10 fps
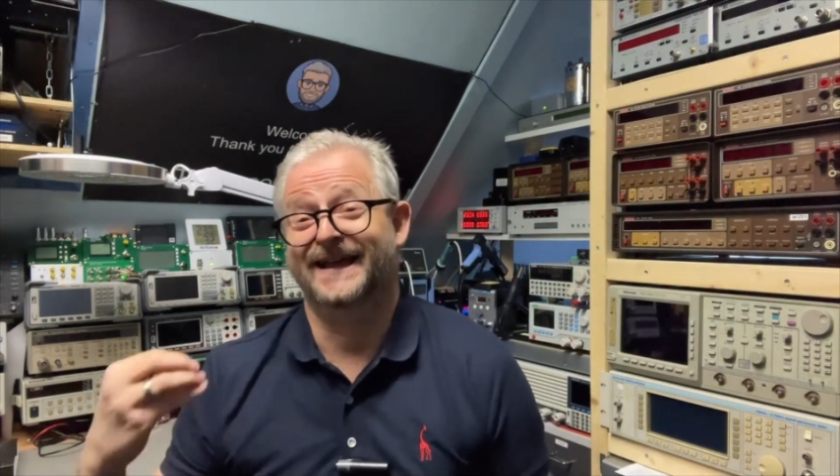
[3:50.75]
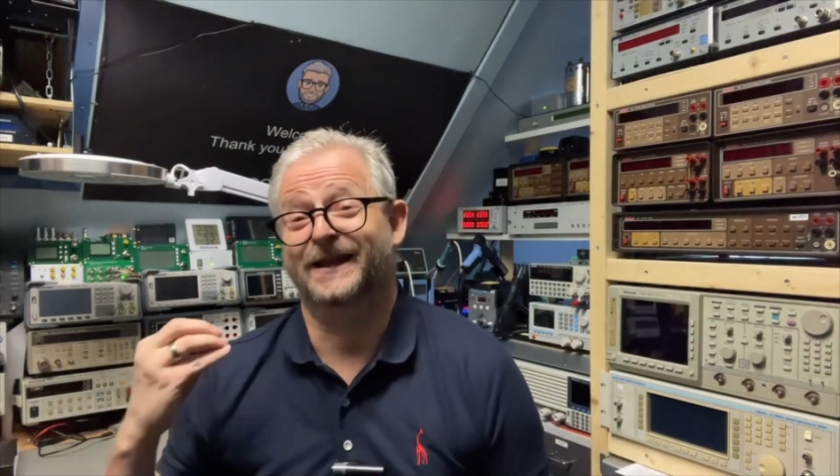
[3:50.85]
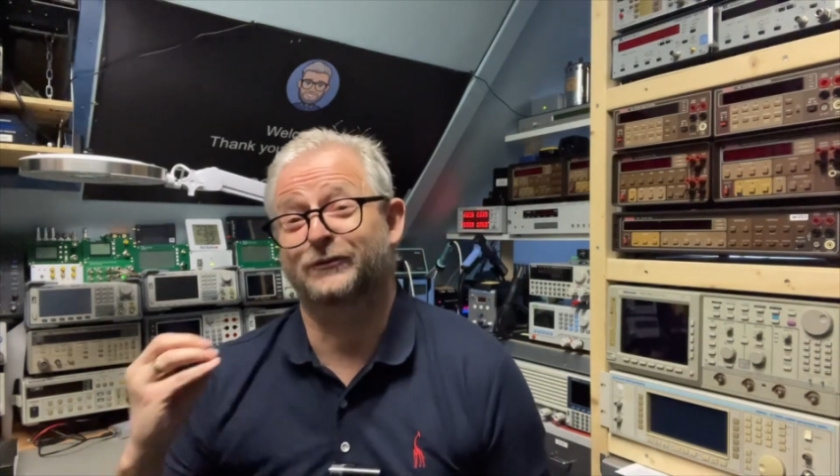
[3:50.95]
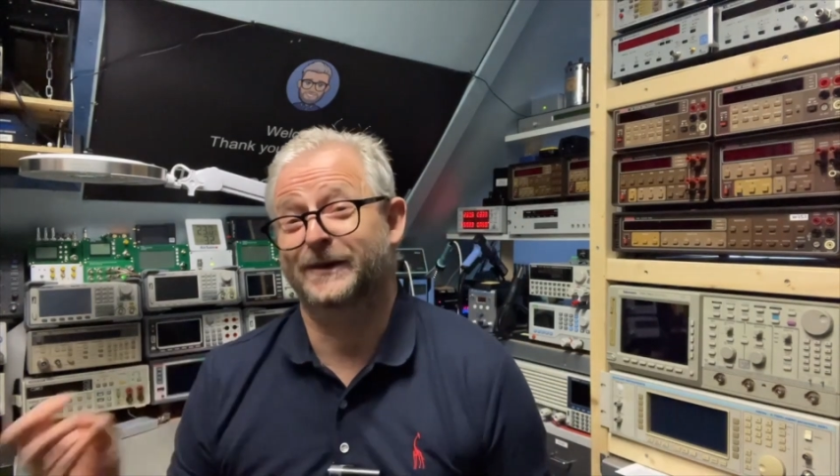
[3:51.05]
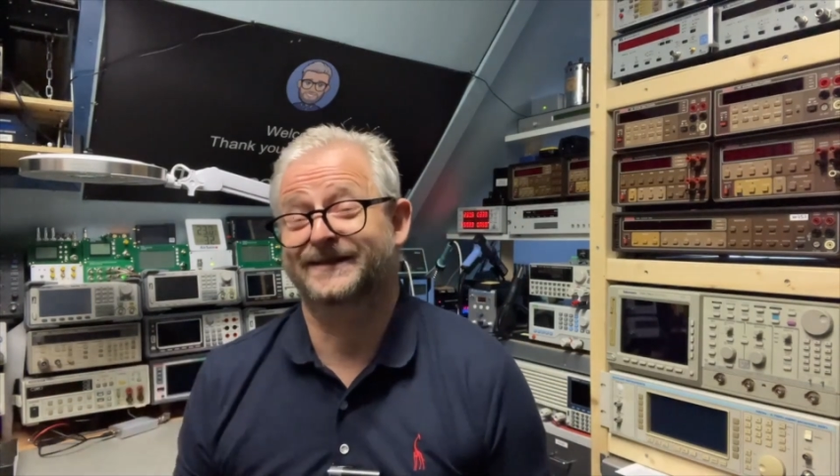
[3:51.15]

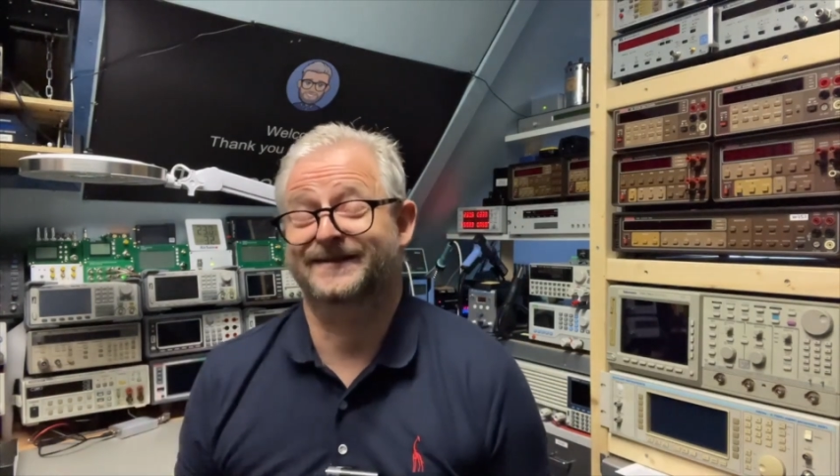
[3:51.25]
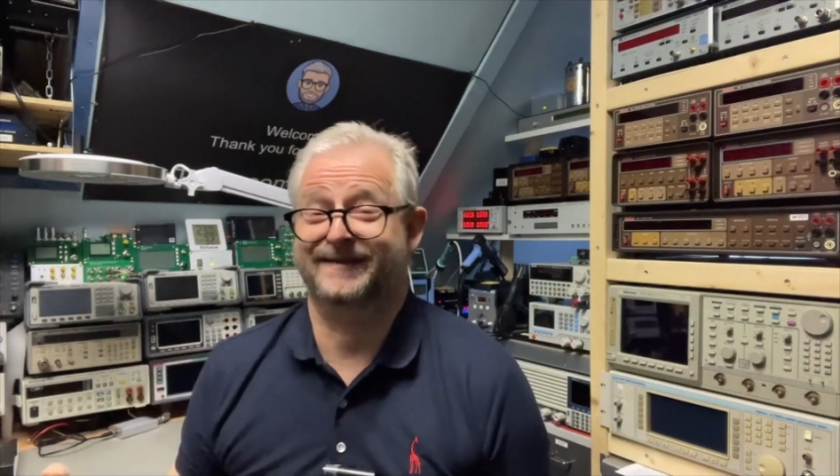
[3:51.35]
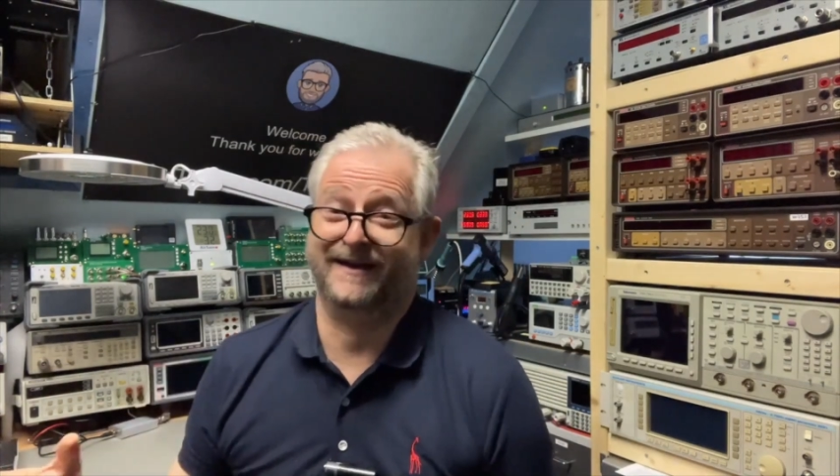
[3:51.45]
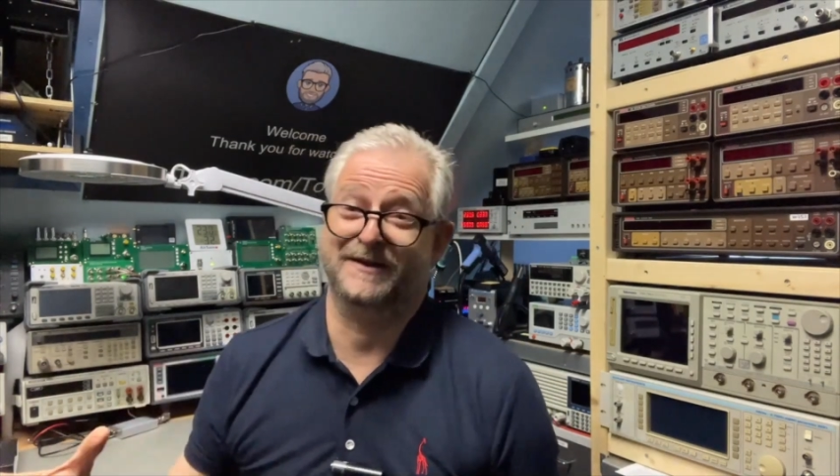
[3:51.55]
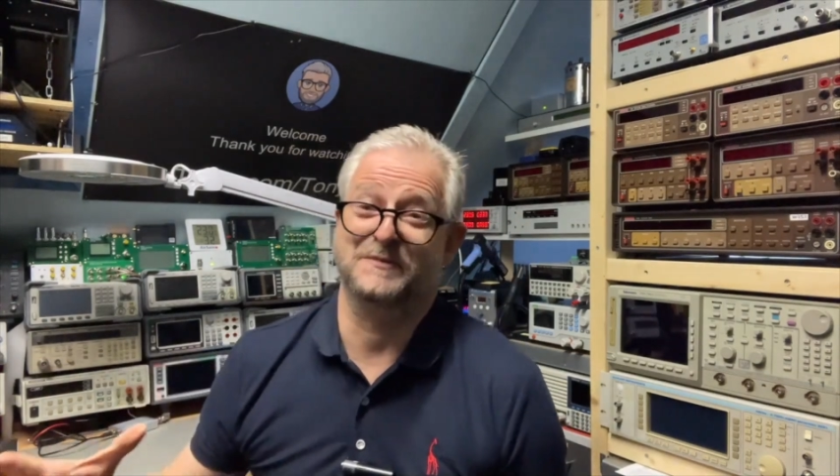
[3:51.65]
It's winter
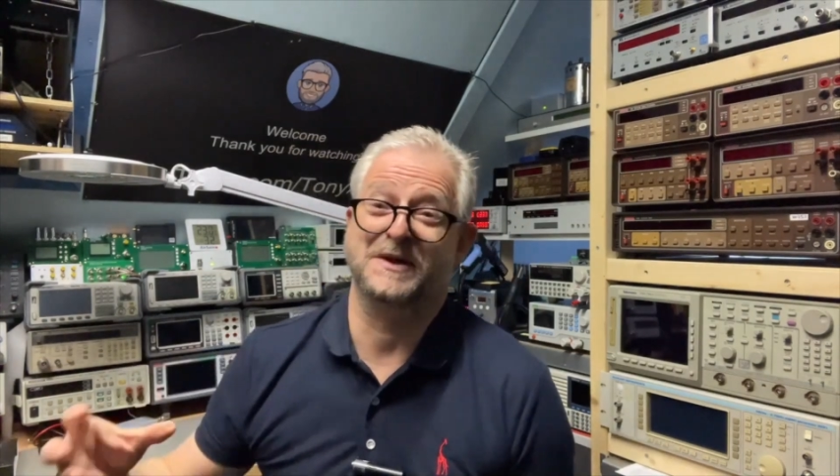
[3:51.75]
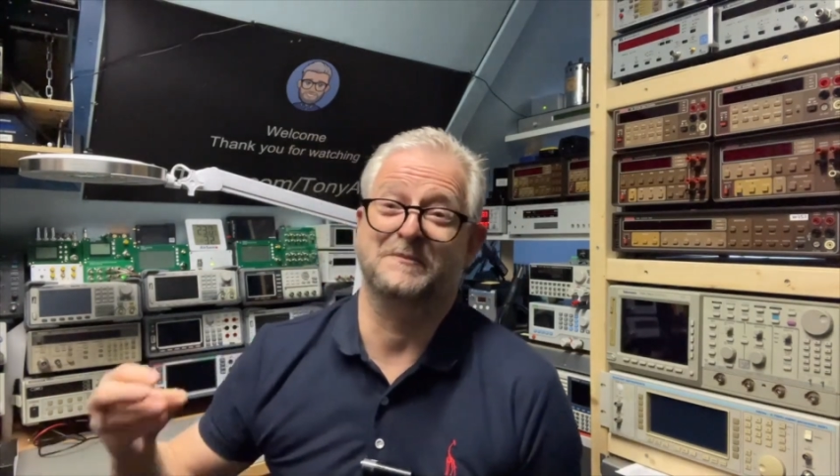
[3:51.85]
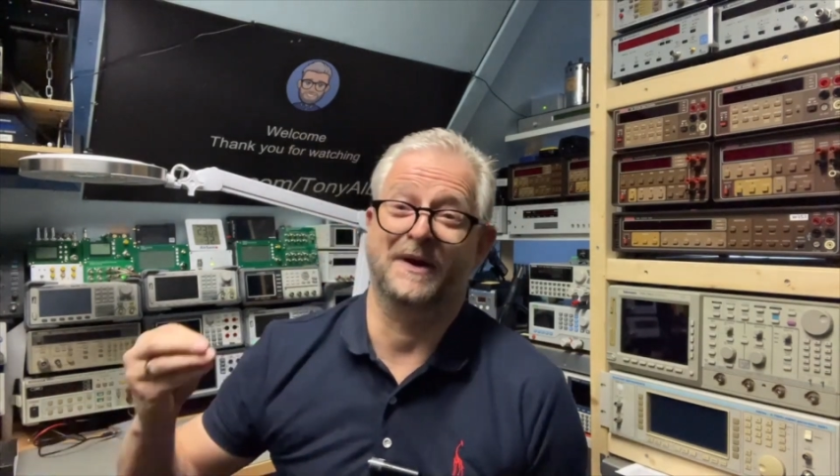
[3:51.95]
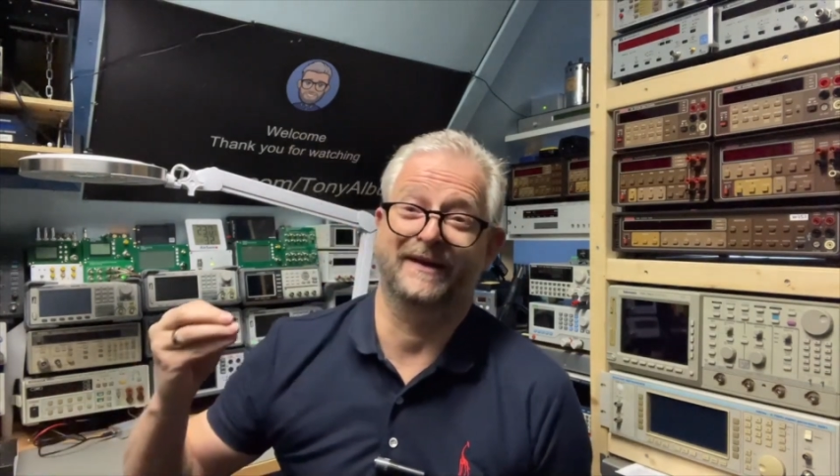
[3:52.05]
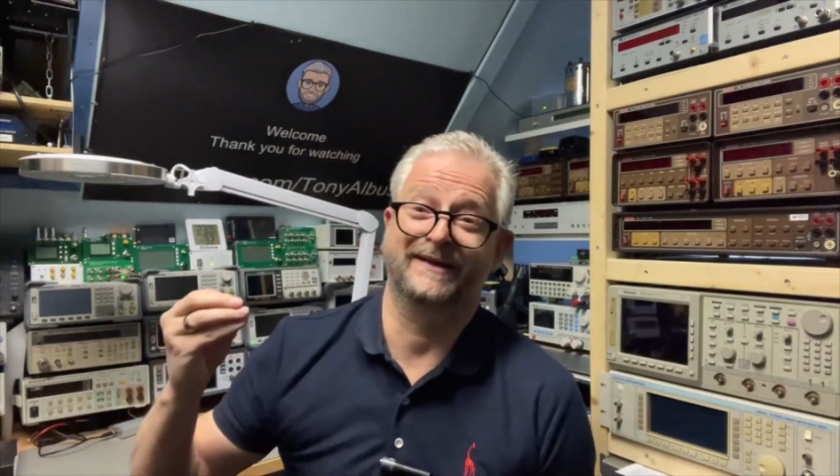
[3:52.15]
time,
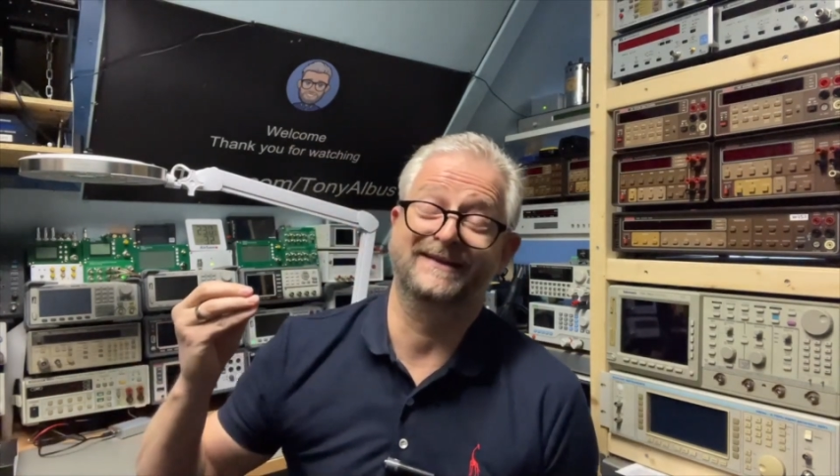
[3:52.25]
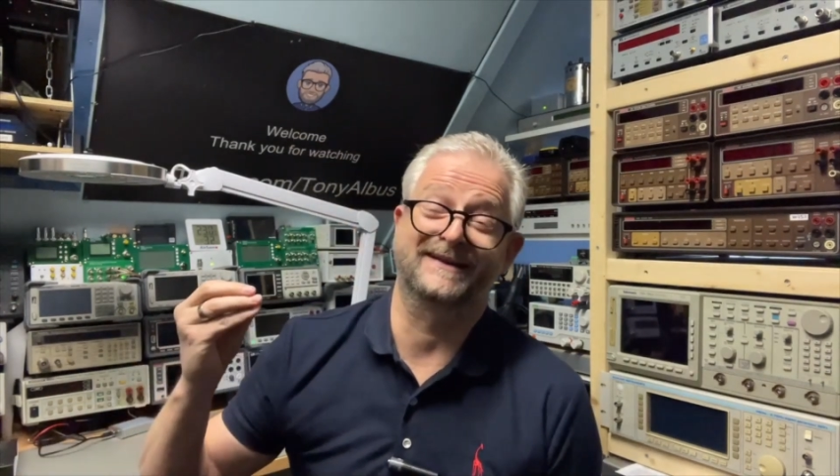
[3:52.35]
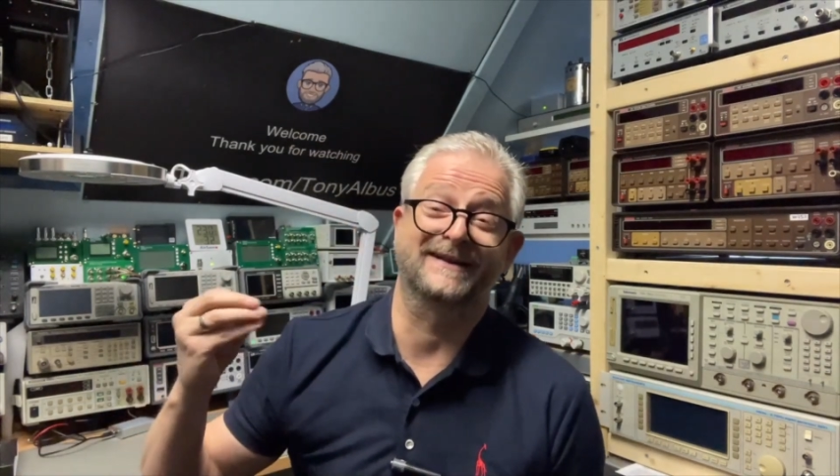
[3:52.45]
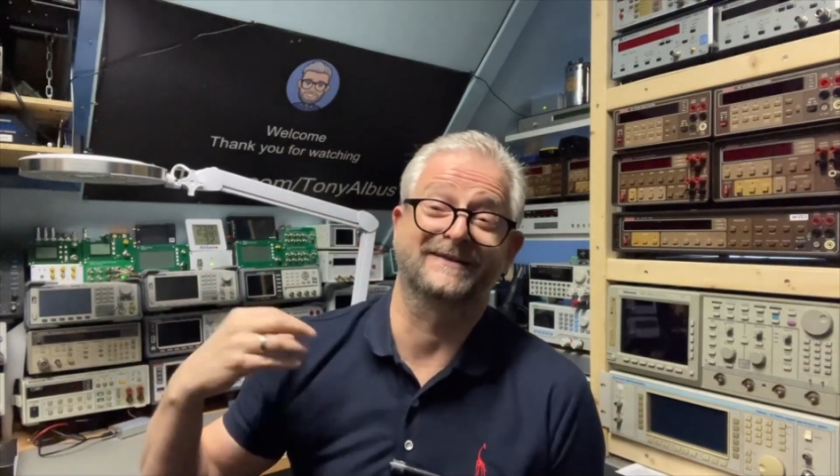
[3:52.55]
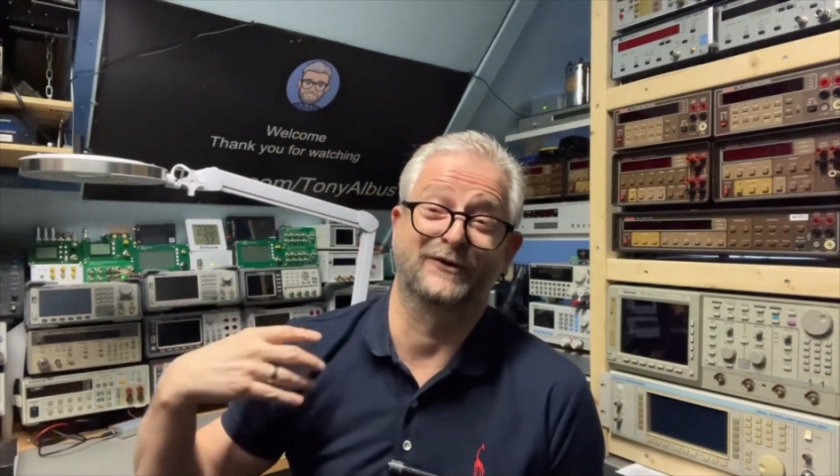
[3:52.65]
my
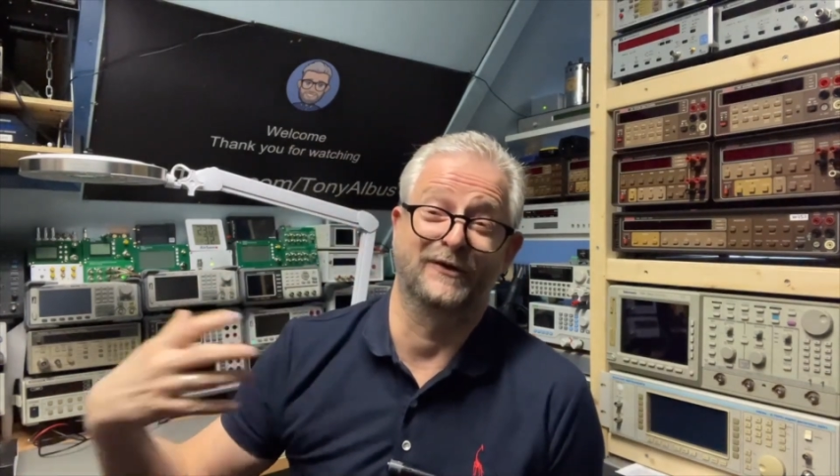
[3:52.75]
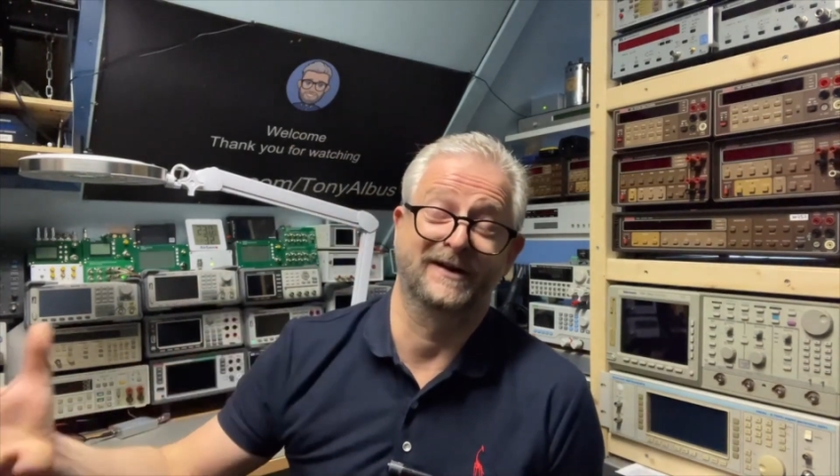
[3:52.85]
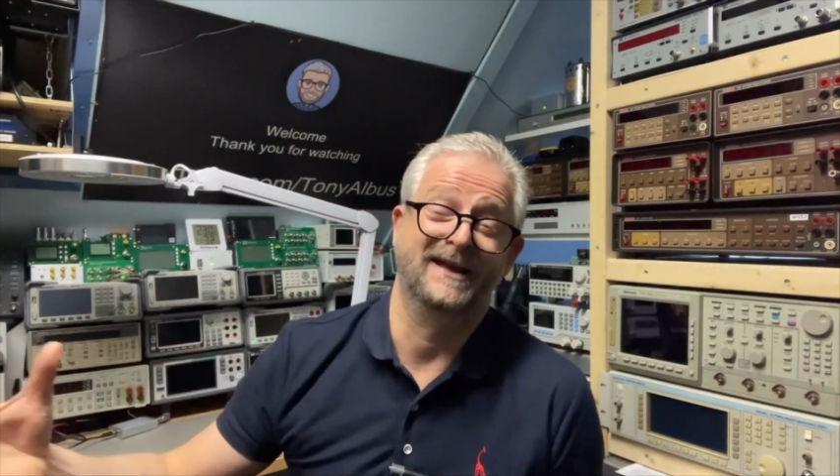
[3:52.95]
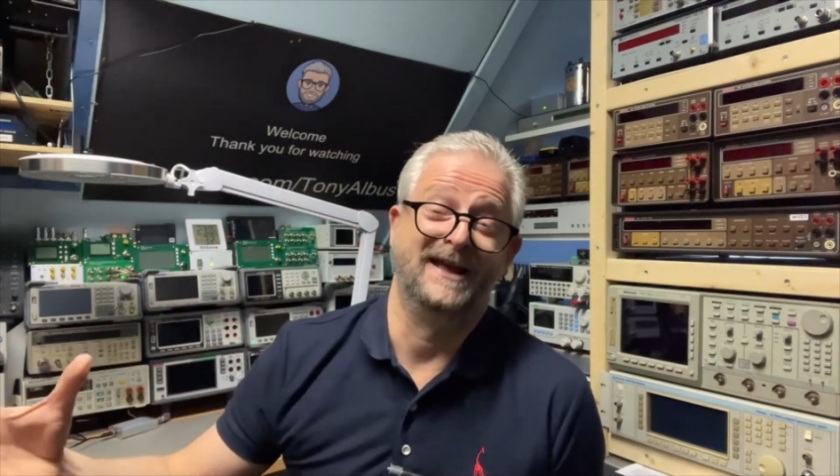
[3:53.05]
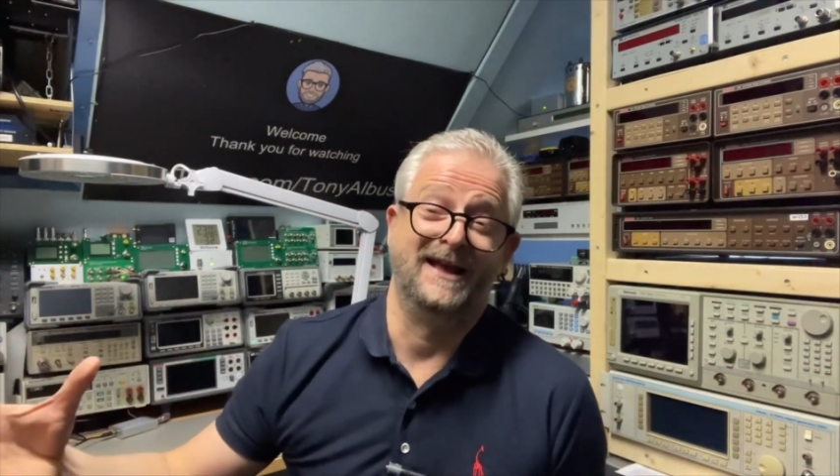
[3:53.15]
heater is on,